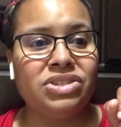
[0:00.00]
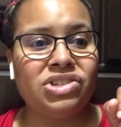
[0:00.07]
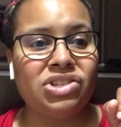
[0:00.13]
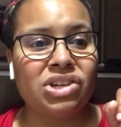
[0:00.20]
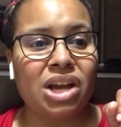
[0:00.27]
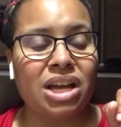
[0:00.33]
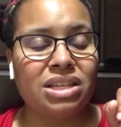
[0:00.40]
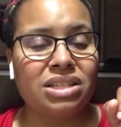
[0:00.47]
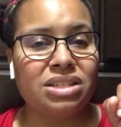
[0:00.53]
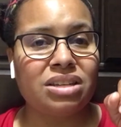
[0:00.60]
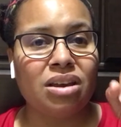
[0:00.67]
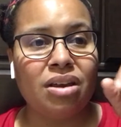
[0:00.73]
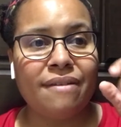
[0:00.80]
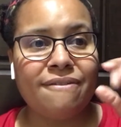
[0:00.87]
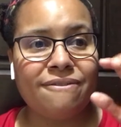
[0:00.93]
just
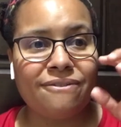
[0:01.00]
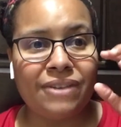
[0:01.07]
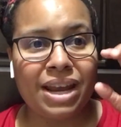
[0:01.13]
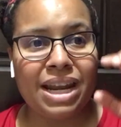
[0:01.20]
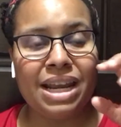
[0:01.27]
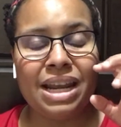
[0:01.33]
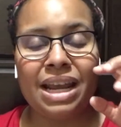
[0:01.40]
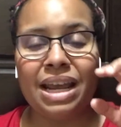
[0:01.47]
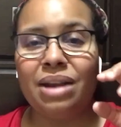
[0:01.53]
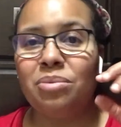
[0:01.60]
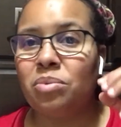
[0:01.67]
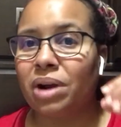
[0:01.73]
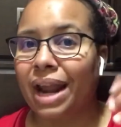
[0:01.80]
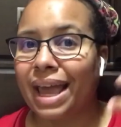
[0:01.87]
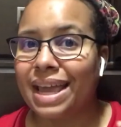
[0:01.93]
fitted
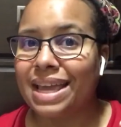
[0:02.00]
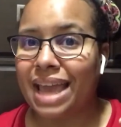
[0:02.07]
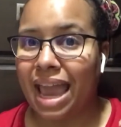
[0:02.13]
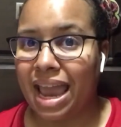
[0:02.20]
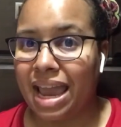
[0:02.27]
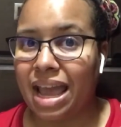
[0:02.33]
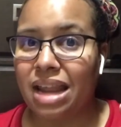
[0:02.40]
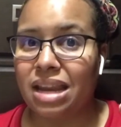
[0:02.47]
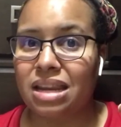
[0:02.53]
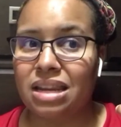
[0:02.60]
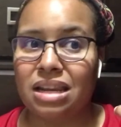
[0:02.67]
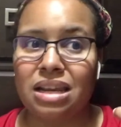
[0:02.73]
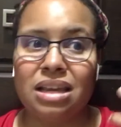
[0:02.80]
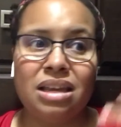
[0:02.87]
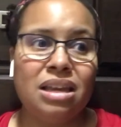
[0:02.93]
in when I can.
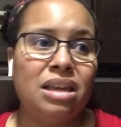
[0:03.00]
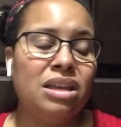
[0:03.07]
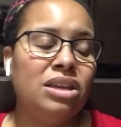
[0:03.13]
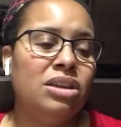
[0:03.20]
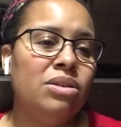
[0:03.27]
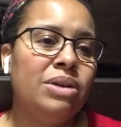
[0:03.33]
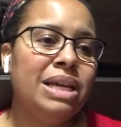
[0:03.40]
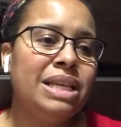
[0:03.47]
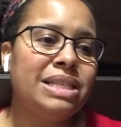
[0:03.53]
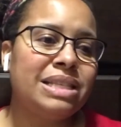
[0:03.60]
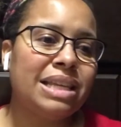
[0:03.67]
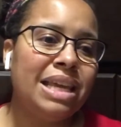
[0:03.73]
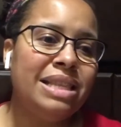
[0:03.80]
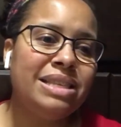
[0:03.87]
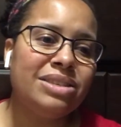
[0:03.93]

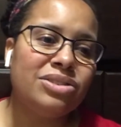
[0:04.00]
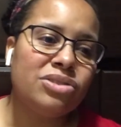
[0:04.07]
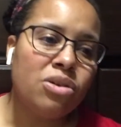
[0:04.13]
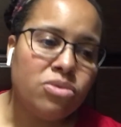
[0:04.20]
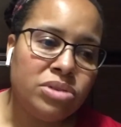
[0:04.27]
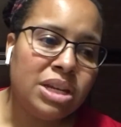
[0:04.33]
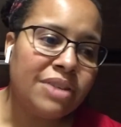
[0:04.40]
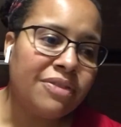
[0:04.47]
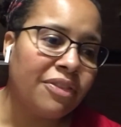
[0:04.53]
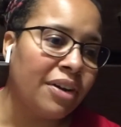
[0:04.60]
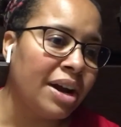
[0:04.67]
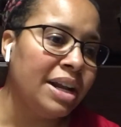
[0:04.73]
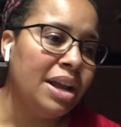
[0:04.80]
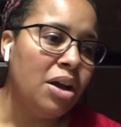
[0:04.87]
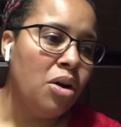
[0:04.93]
It's so
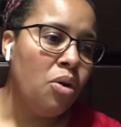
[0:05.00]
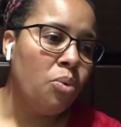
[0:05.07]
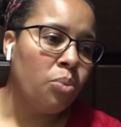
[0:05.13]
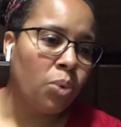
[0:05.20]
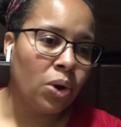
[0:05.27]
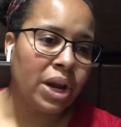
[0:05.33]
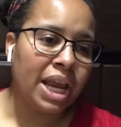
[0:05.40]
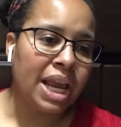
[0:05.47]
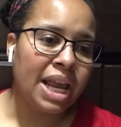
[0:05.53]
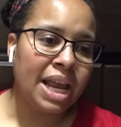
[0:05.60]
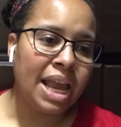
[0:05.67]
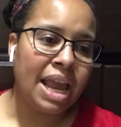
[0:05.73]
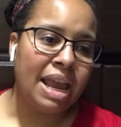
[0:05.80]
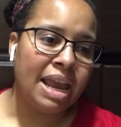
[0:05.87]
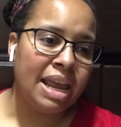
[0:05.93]
different working
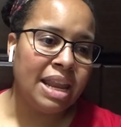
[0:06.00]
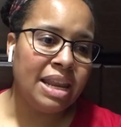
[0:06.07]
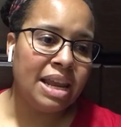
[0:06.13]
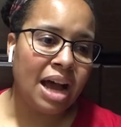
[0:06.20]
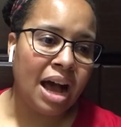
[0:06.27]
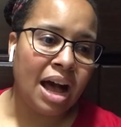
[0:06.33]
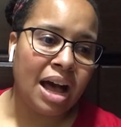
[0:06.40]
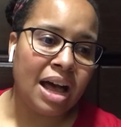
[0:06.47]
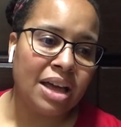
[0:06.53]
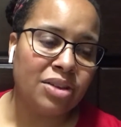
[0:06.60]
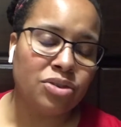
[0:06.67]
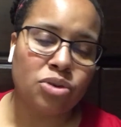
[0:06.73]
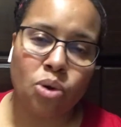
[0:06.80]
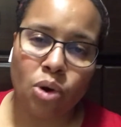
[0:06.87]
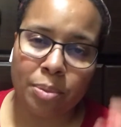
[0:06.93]
in
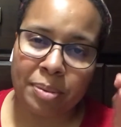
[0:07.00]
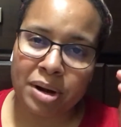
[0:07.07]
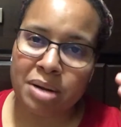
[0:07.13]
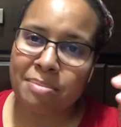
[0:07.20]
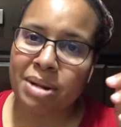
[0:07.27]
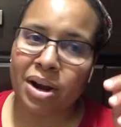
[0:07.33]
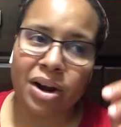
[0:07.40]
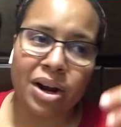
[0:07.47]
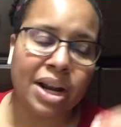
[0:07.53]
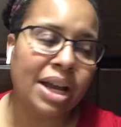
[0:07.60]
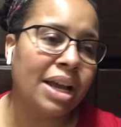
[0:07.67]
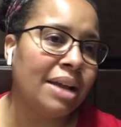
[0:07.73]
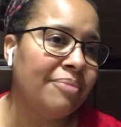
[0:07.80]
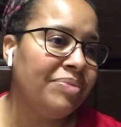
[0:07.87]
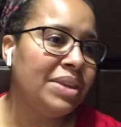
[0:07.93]
corporate
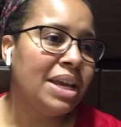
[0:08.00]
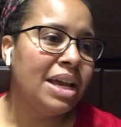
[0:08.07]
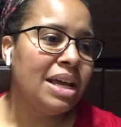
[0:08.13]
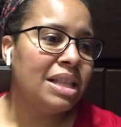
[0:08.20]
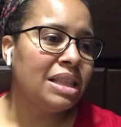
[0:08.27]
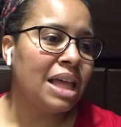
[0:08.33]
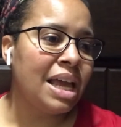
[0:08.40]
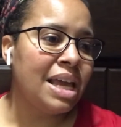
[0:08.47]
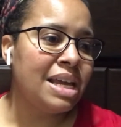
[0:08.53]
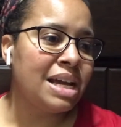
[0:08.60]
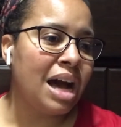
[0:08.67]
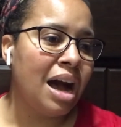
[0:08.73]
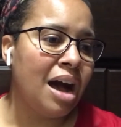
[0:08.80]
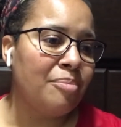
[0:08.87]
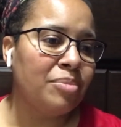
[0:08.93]
America. Like
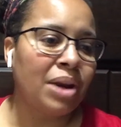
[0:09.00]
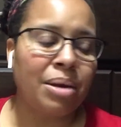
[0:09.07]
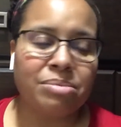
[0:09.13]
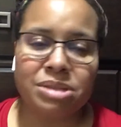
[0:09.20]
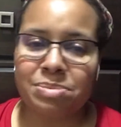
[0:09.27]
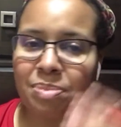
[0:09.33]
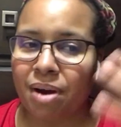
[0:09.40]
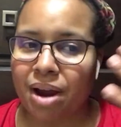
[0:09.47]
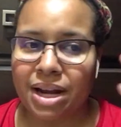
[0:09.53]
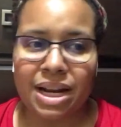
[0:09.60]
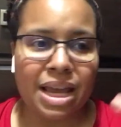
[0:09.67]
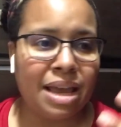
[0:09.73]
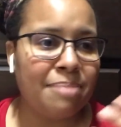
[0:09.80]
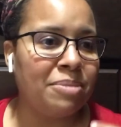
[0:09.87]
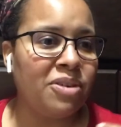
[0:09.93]
when I was
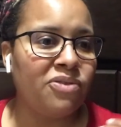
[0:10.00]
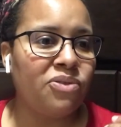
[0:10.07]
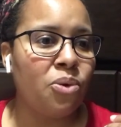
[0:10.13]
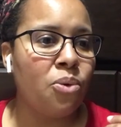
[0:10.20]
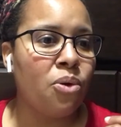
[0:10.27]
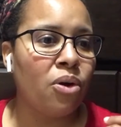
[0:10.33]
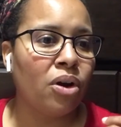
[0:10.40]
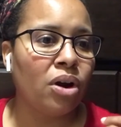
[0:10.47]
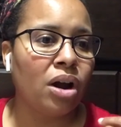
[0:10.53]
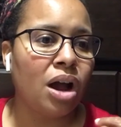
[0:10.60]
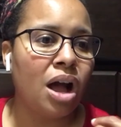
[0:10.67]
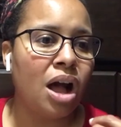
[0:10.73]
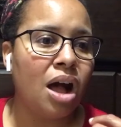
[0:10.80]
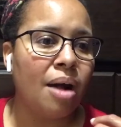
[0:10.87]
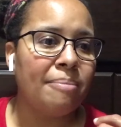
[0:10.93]
pregnant, before
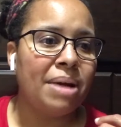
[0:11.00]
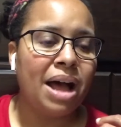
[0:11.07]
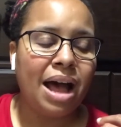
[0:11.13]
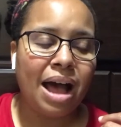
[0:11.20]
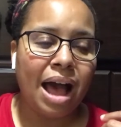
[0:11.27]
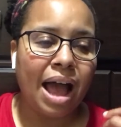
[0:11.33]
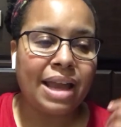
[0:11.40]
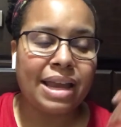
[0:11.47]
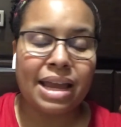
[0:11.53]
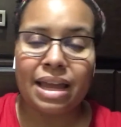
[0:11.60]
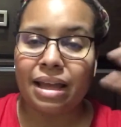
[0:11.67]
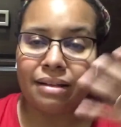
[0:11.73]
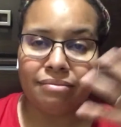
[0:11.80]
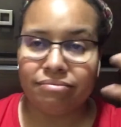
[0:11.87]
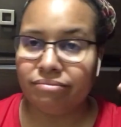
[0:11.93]
I
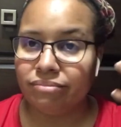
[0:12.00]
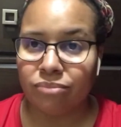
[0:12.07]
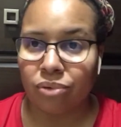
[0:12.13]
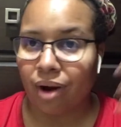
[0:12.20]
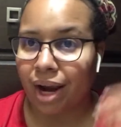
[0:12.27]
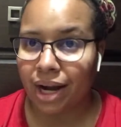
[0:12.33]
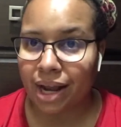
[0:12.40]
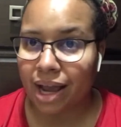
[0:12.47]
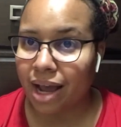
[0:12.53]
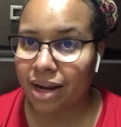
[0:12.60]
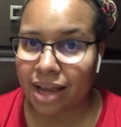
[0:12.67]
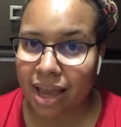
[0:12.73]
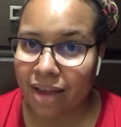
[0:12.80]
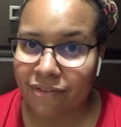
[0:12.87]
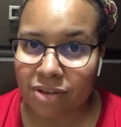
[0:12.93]
get ran out
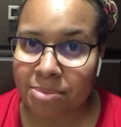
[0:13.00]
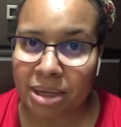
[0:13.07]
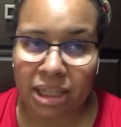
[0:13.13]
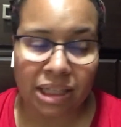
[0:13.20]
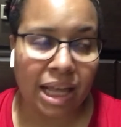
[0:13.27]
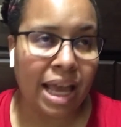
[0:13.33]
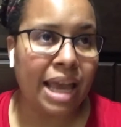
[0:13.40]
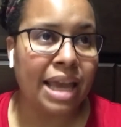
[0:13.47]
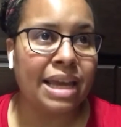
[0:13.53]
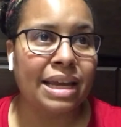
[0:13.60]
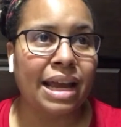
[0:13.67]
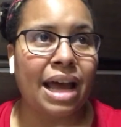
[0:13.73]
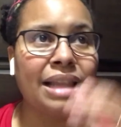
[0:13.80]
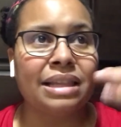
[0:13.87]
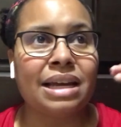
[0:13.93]
of FMLA and
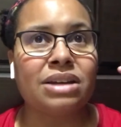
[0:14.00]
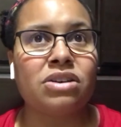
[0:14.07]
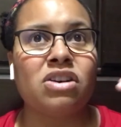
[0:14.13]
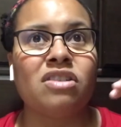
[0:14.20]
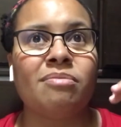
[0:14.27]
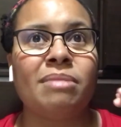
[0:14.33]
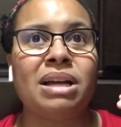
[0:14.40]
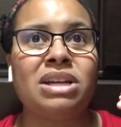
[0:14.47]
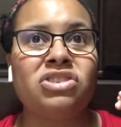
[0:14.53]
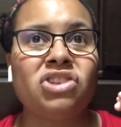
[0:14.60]
got let go from